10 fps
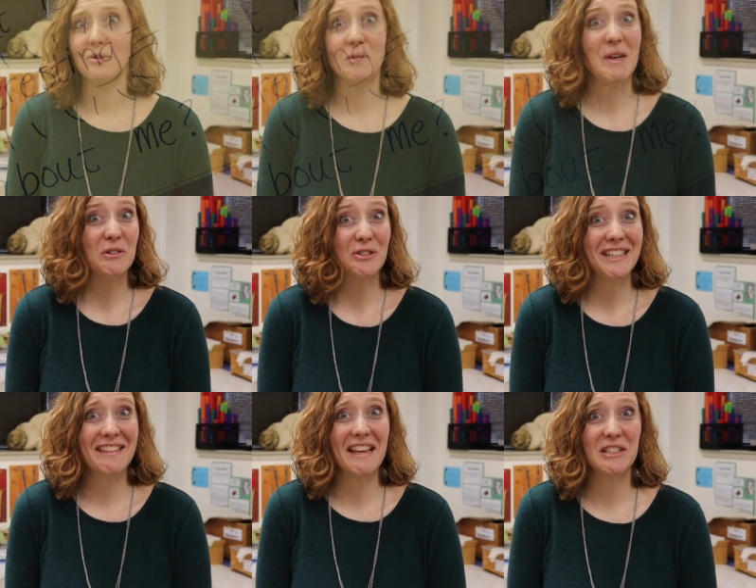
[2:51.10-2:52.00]
some
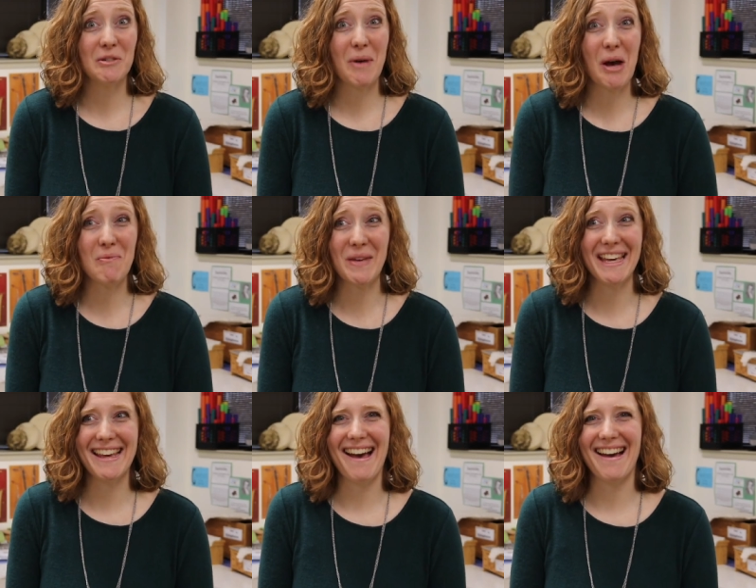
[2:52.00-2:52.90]
interesting things about
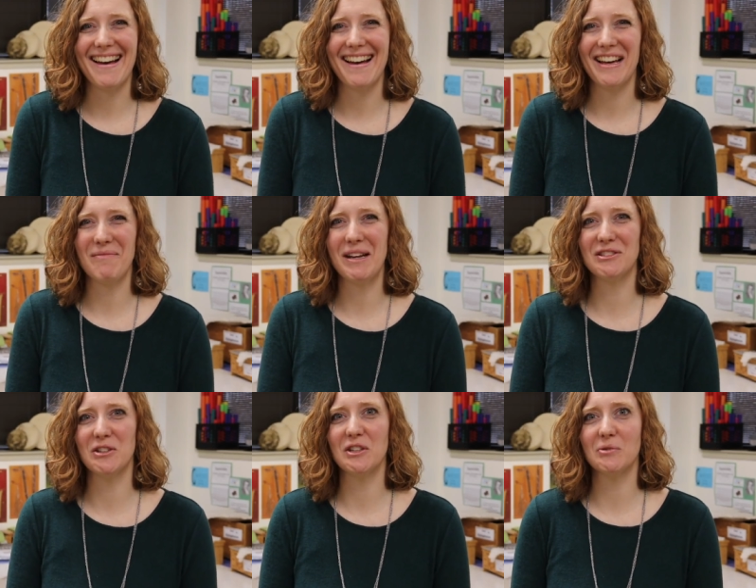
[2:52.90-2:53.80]
me. Uh, my
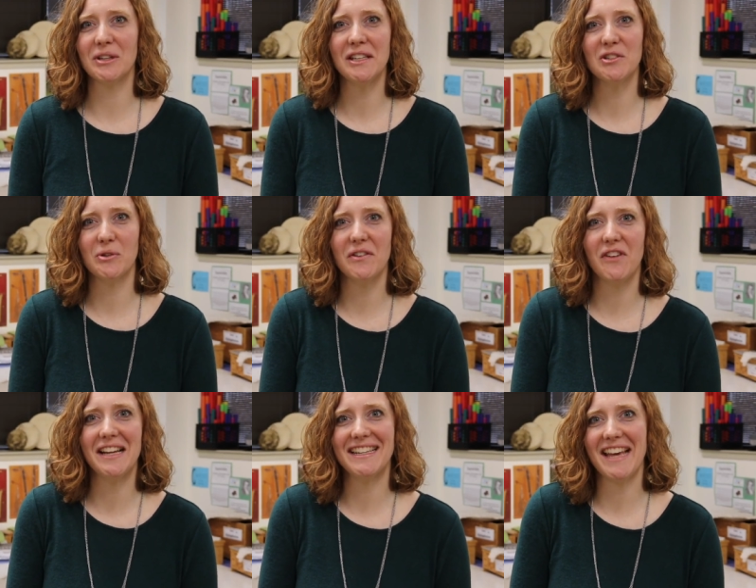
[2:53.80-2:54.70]
students really enjoy
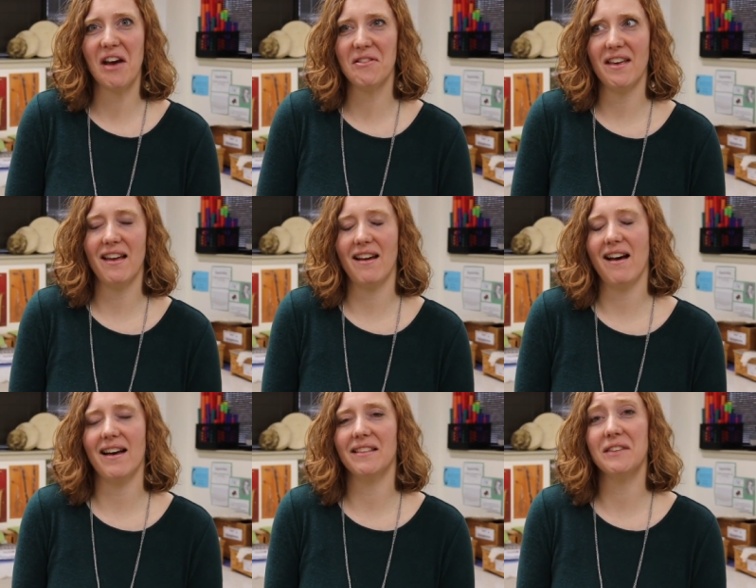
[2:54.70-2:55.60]
finding out that
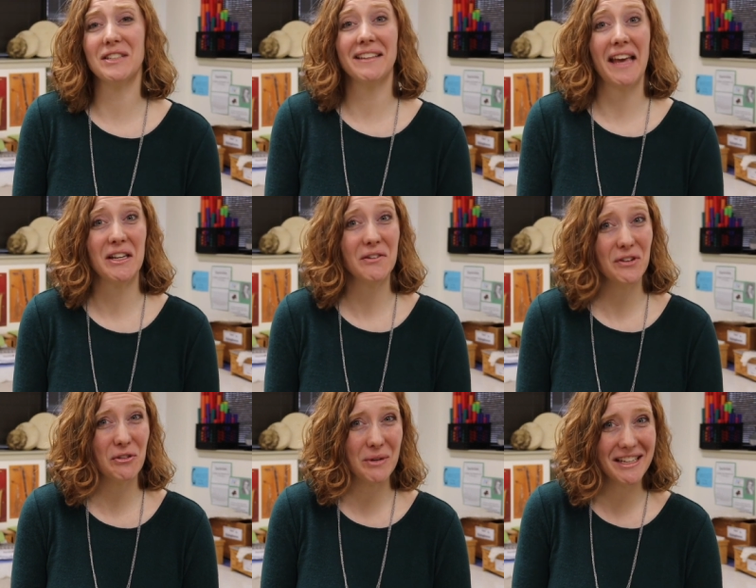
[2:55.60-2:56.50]
I lived in Kenya
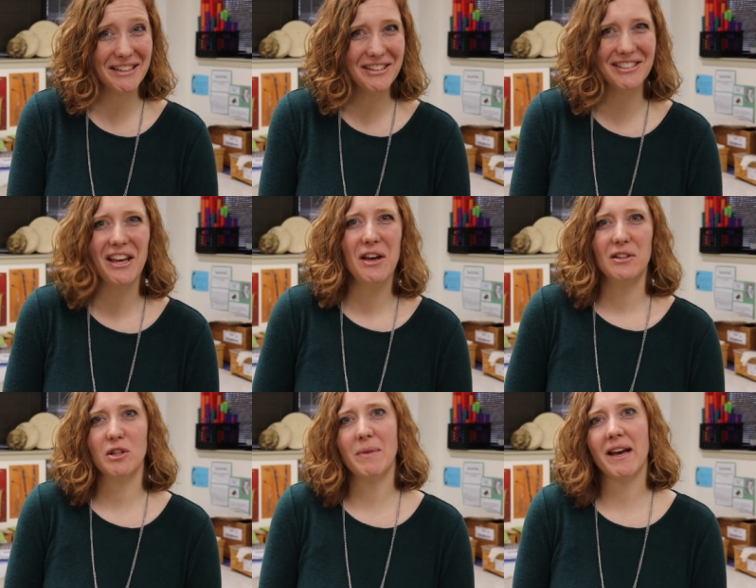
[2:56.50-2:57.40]
for three years.
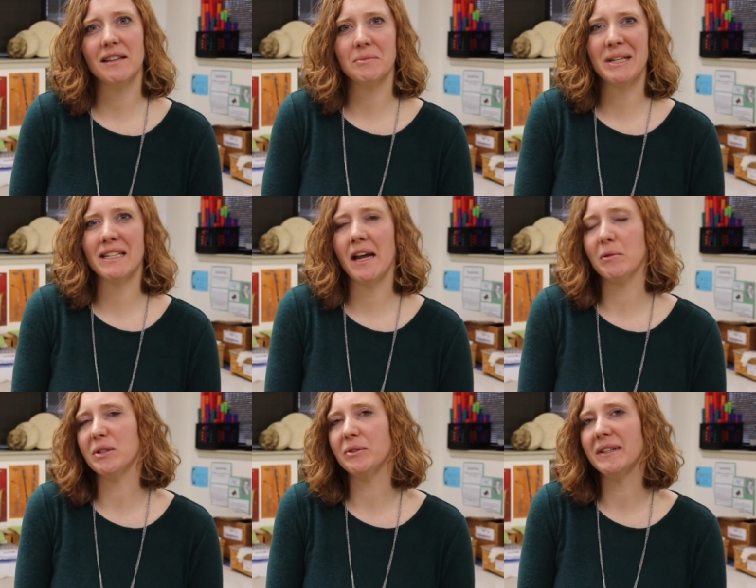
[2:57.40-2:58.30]
So my husband and
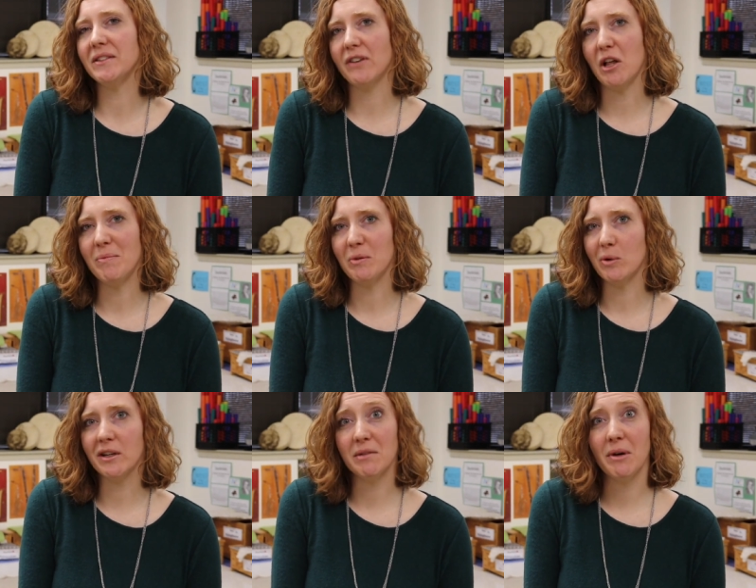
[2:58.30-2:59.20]
I were doing development
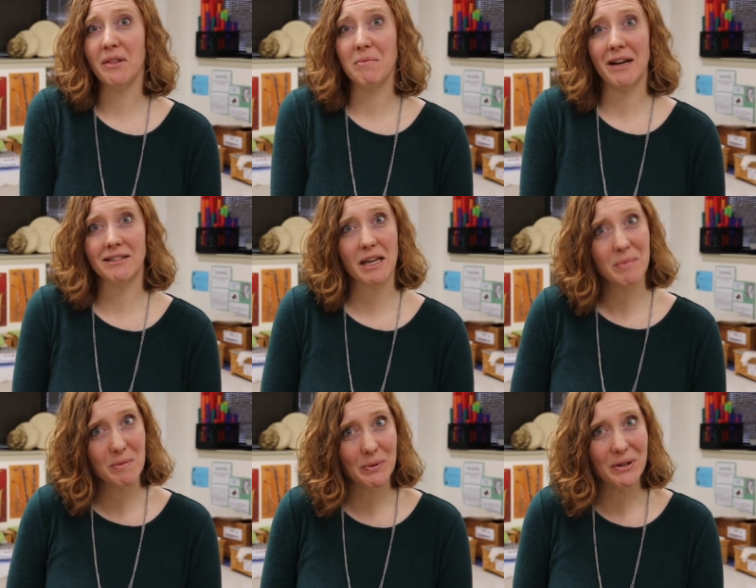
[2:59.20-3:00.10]
work among the
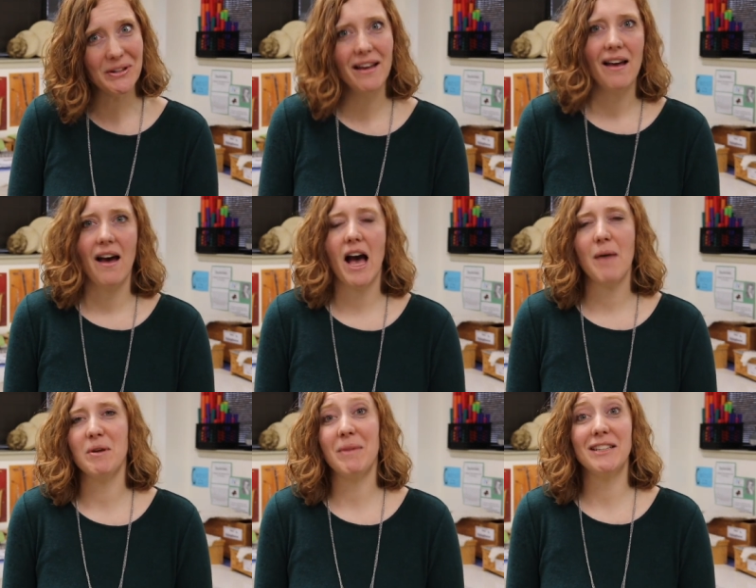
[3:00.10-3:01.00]
Maasai people
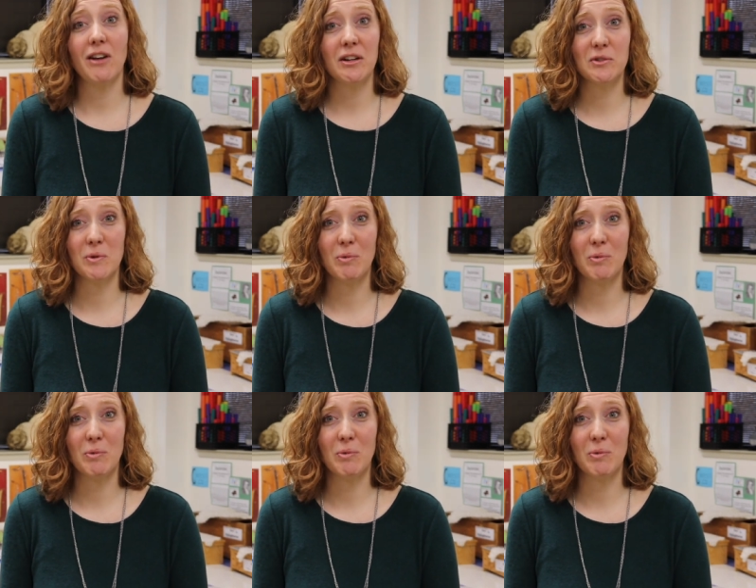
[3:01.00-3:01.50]
um, and my daughters were